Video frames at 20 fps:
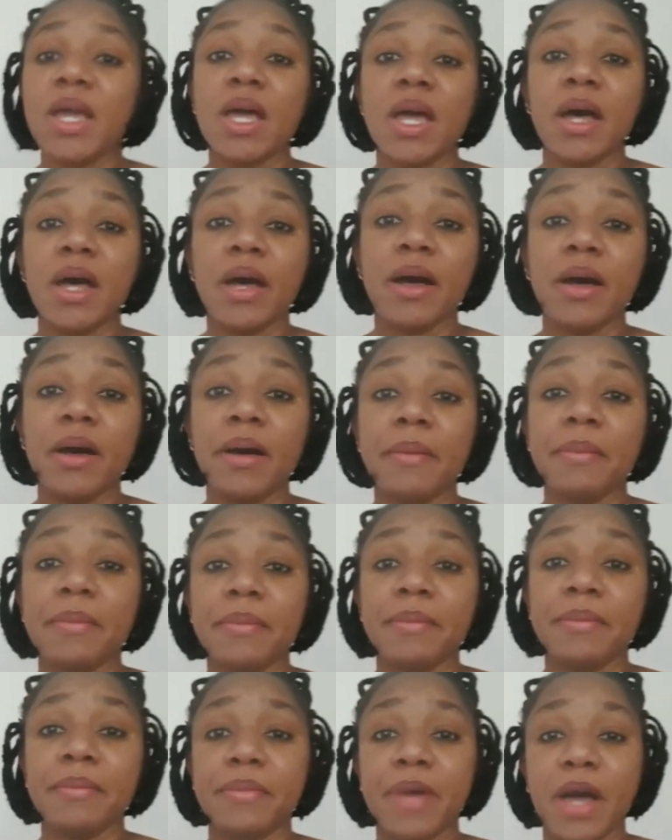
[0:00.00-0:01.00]

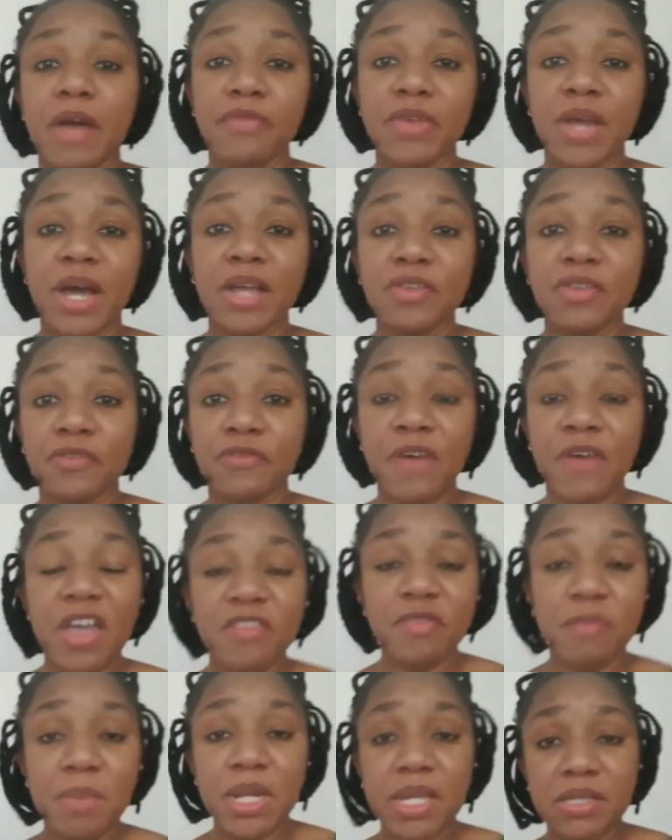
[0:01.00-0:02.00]
Have you had your
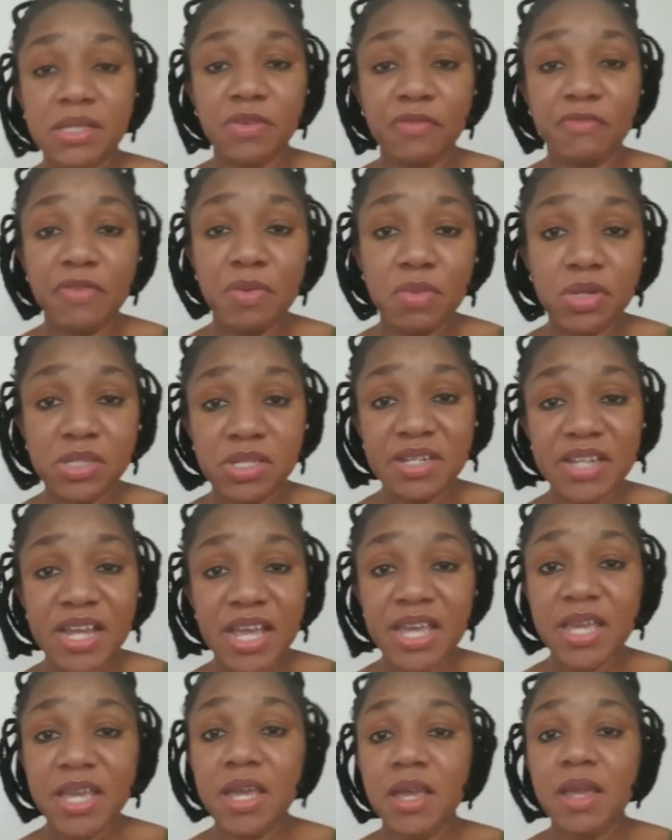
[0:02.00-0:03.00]
5 minutes of Igbo
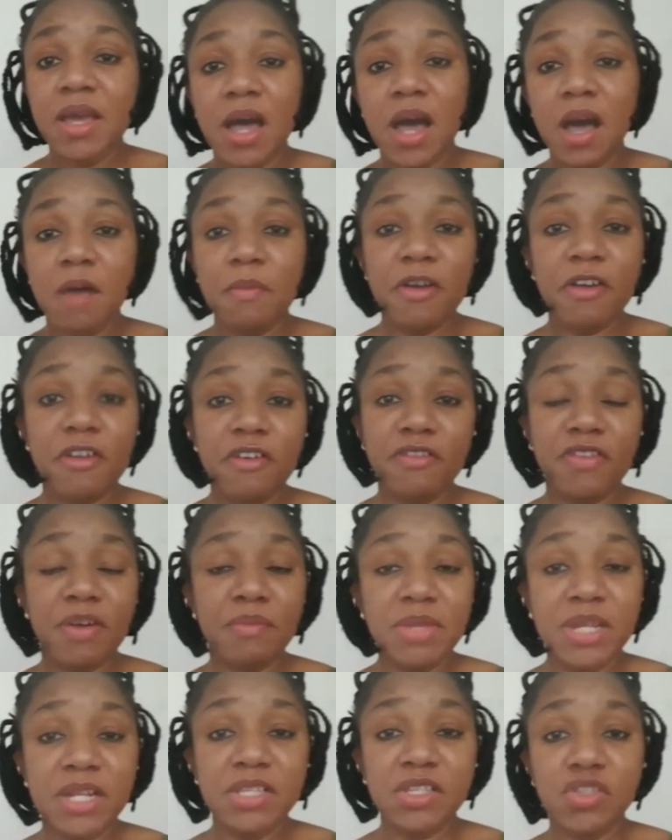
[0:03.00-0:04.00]
today? However
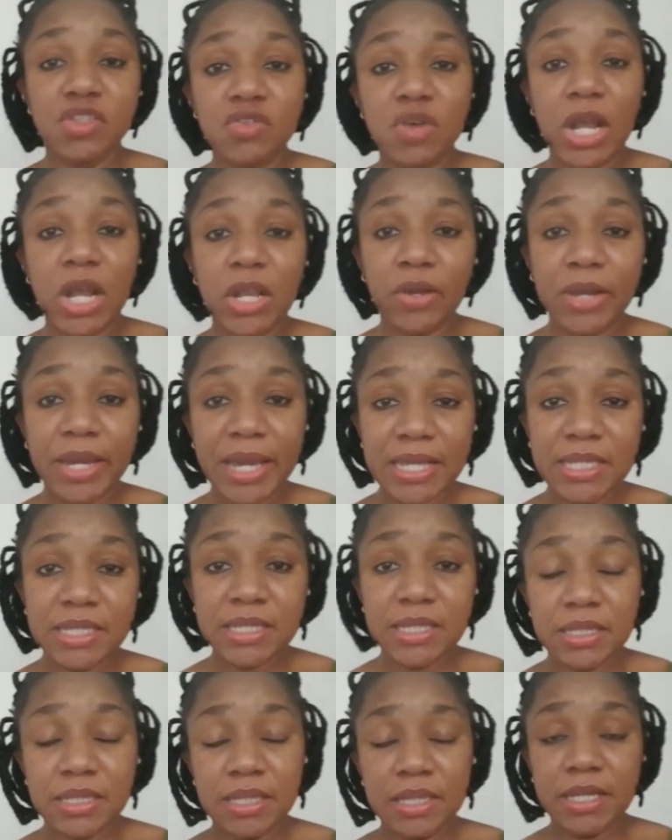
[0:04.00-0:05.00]
minutes you
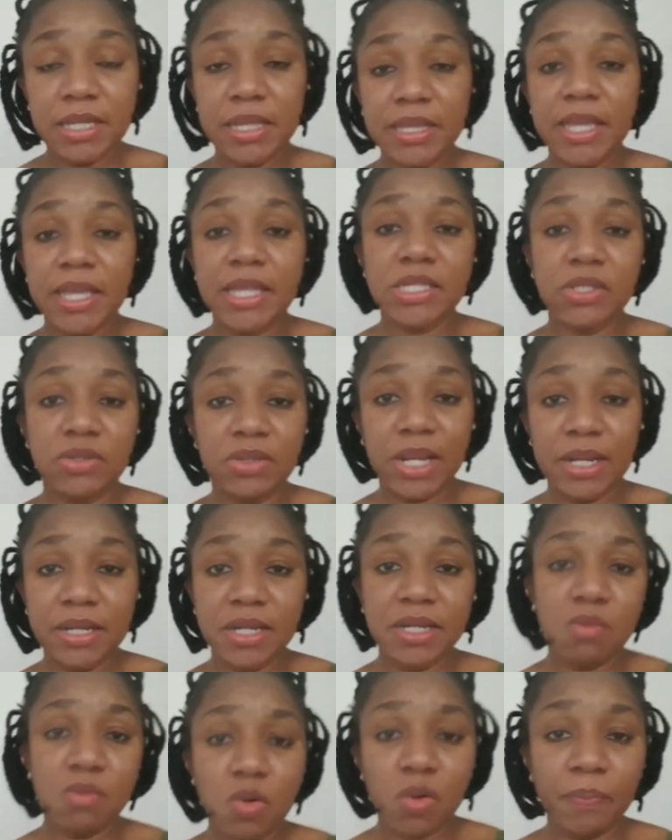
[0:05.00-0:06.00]
allocate in a day to
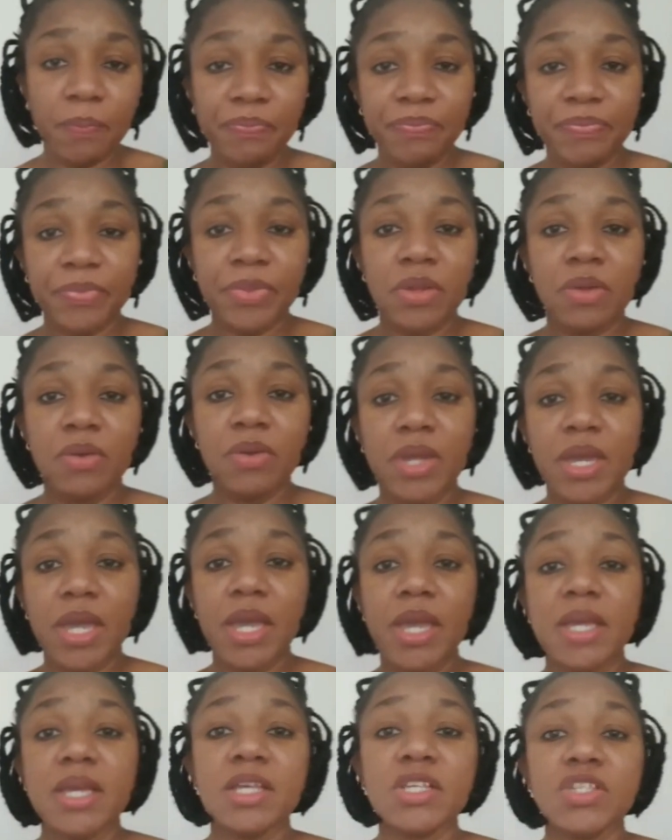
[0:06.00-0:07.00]
learning Igbo,
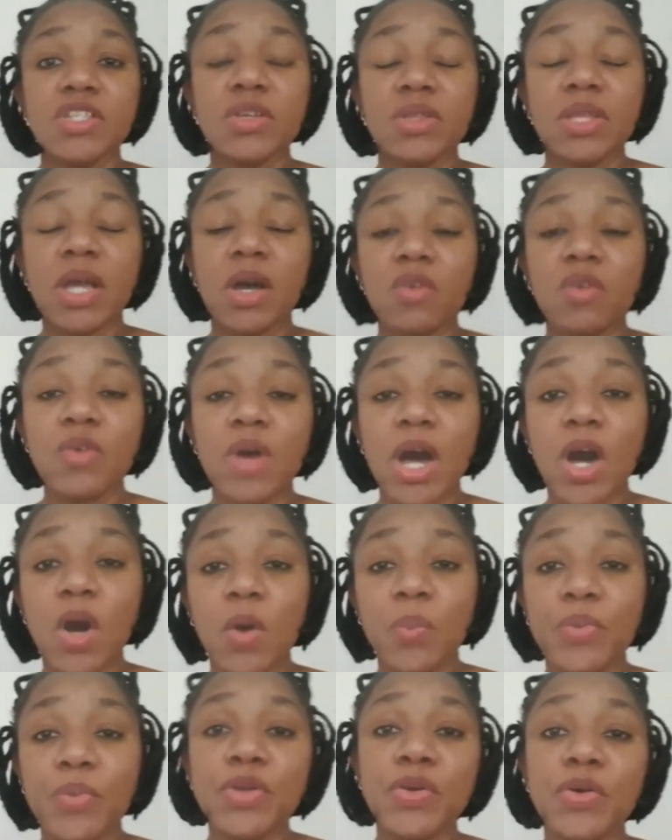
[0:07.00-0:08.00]
okay? So that will
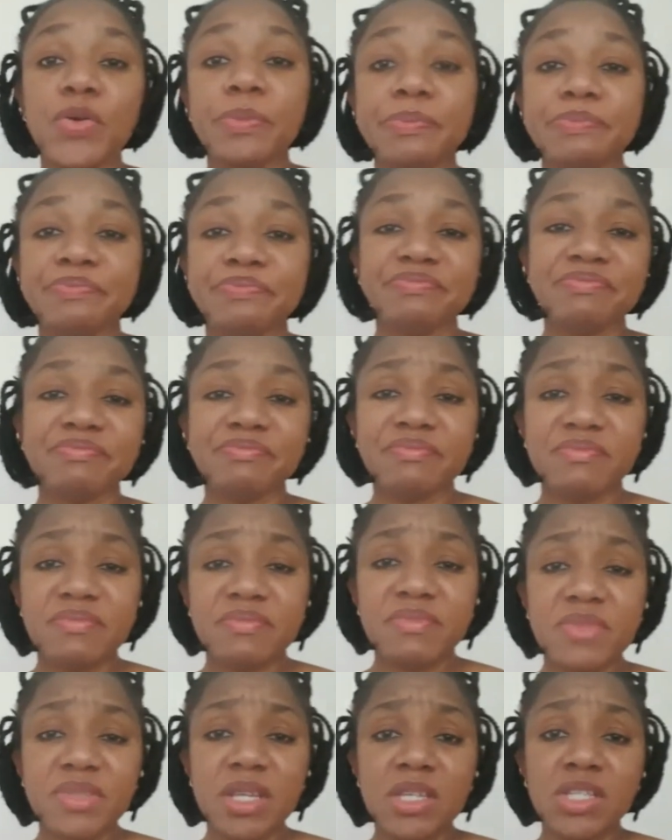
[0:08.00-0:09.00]
help you
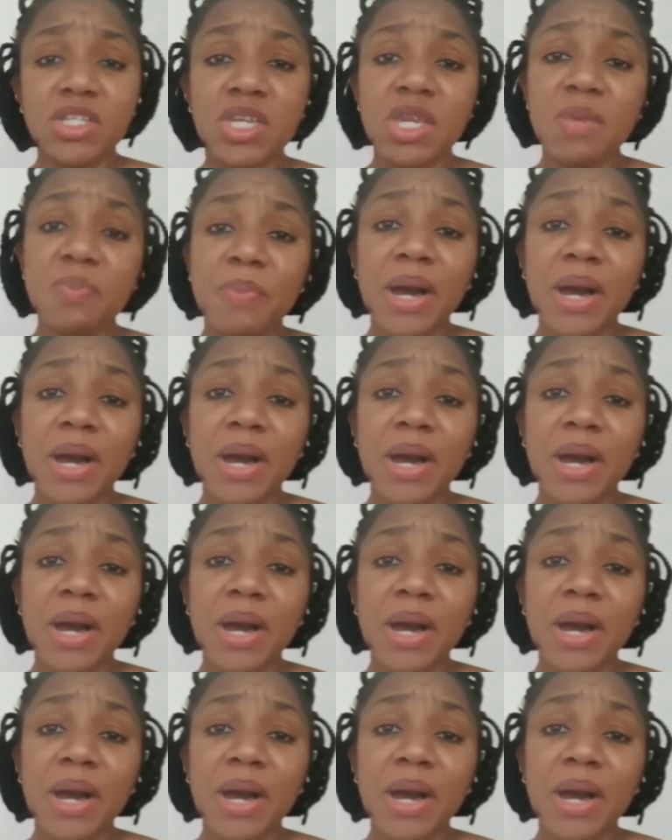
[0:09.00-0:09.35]
to keep